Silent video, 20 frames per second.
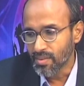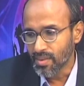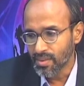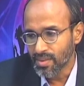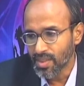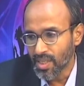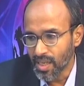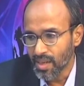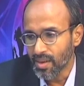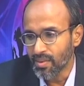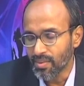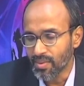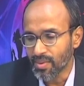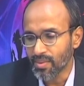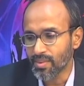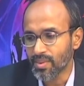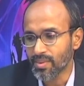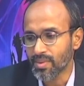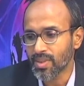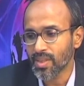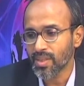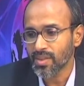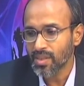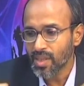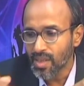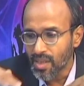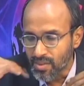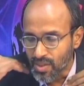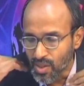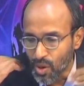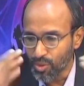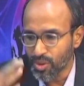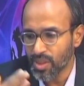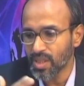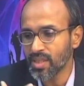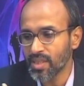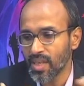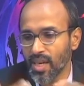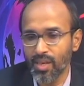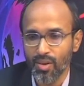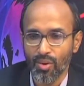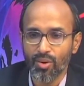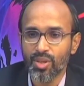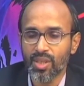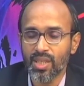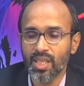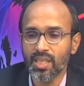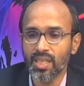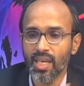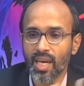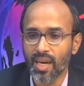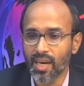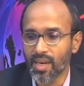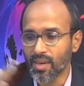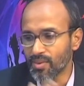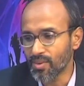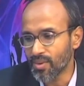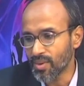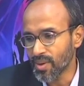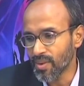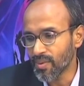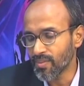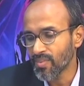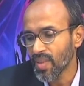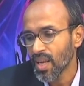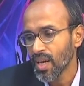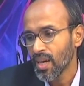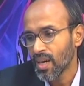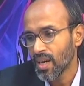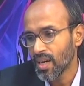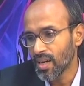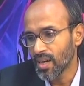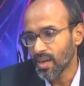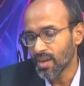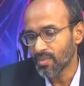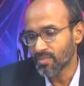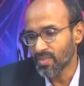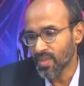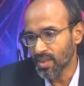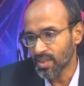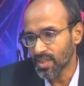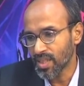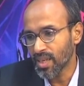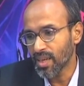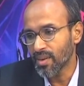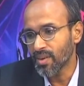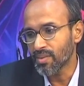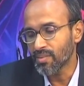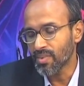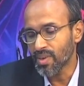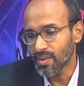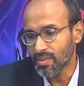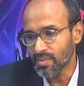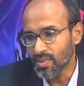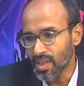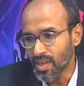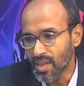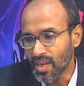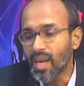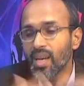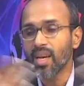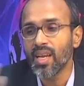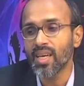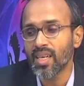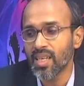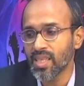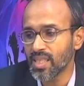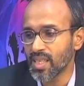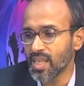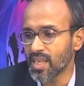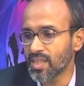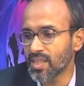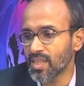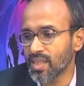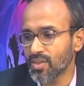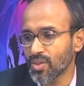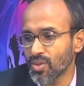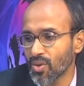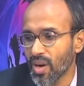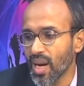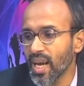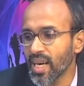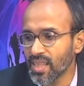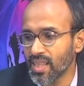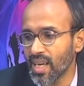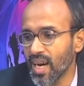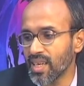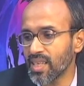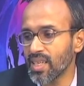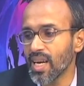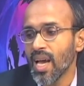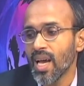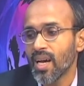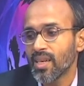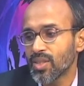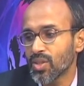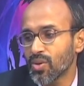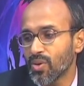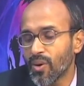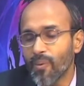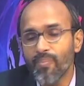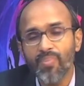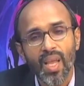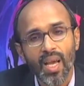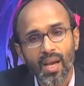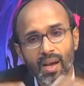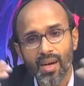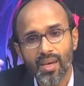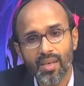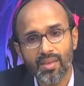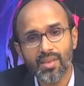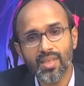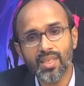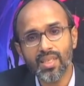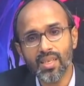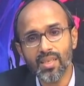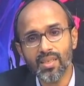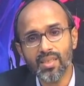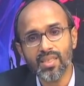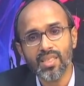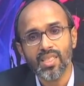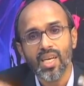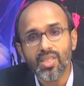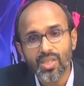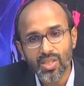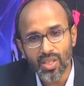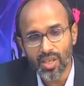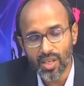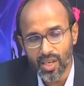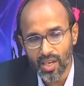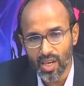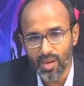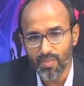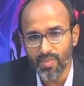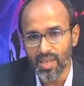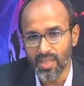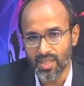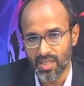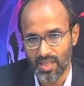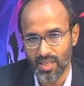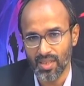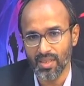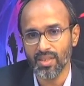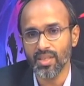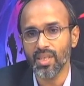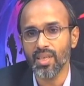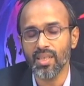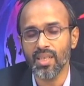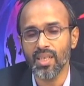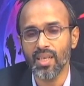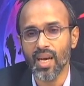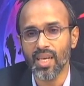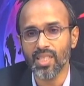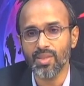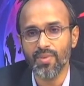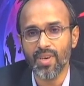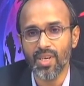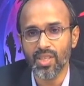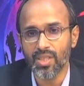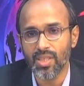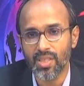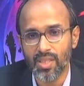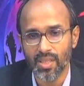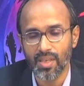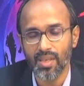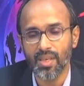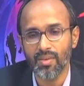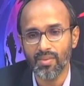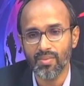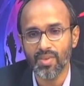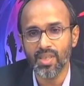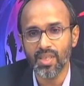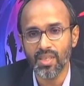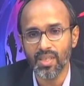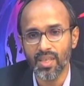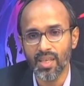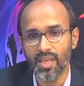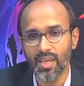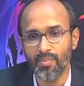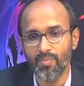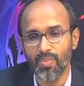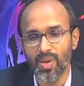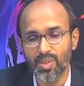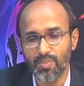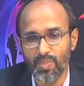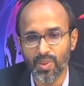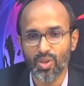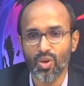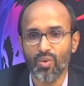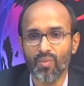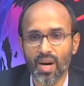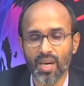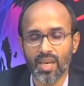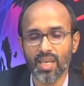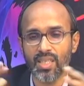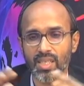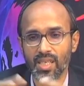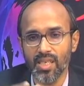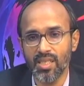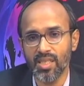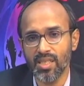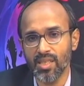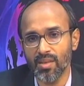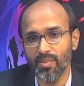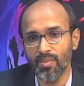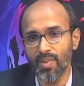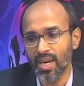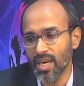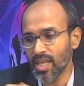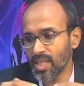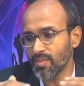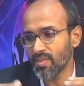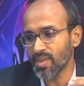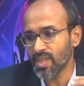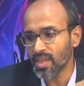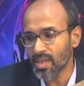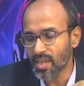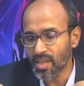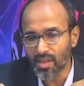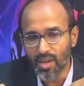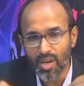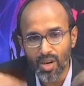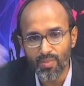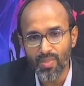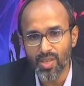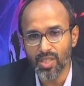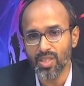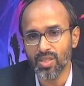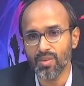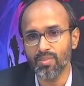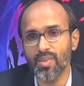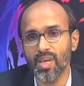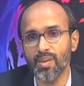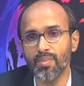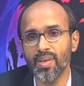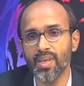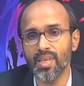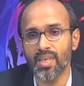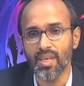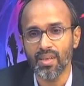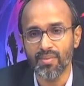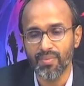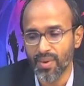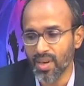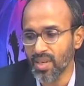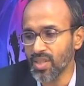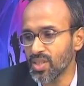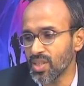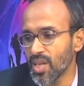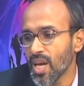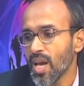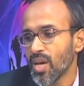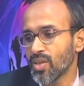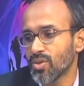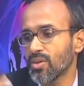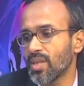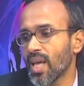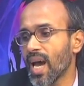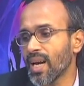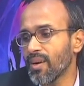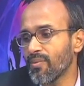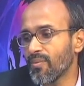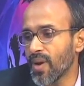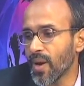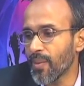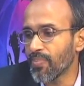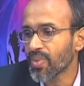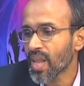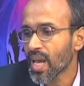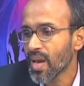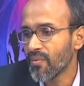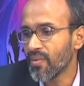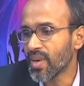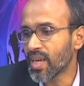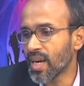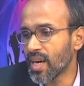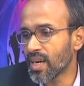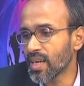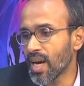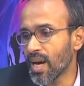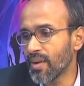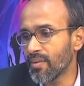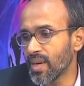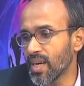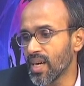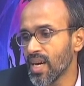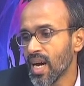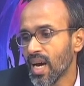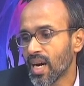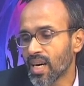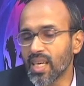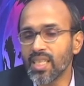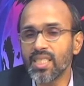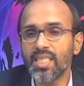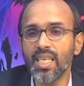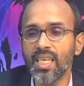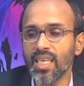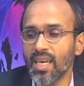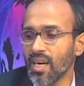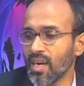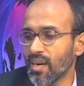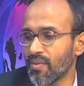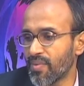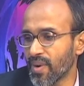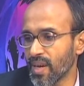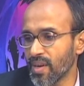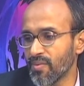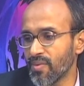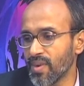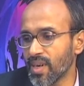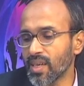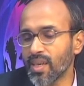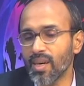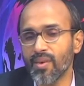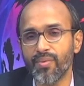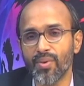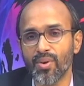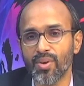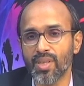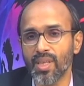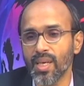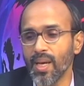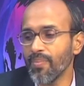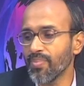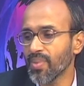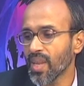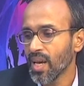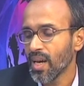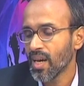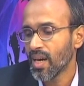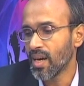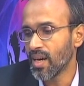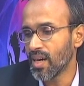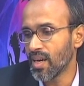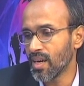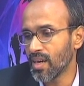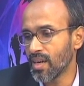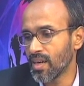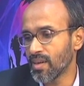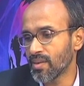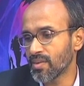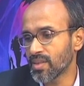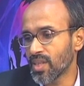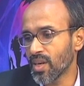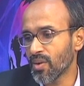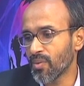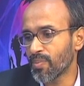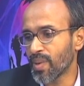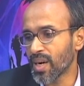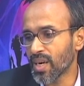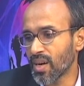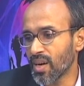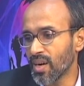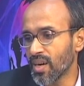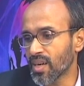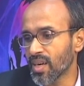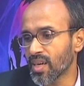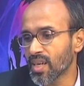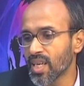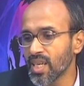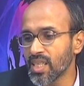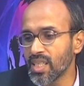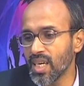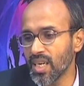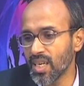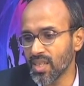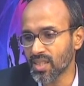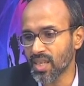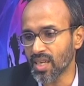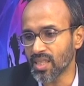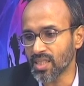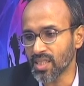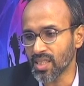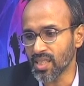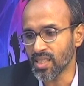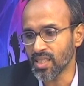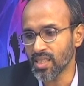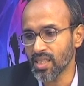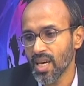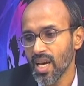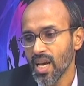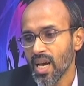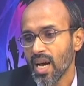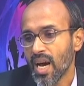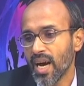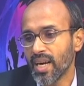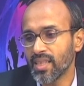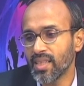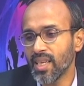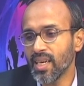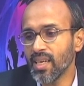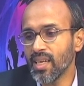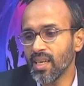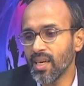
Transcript: say South India, North India or say the hilly regions. So, like that. So, its requirements say the as far as within the perspective of watershed management, the requirements may be different. So, that way we can have a regional framework for the say particular region is concerned. And then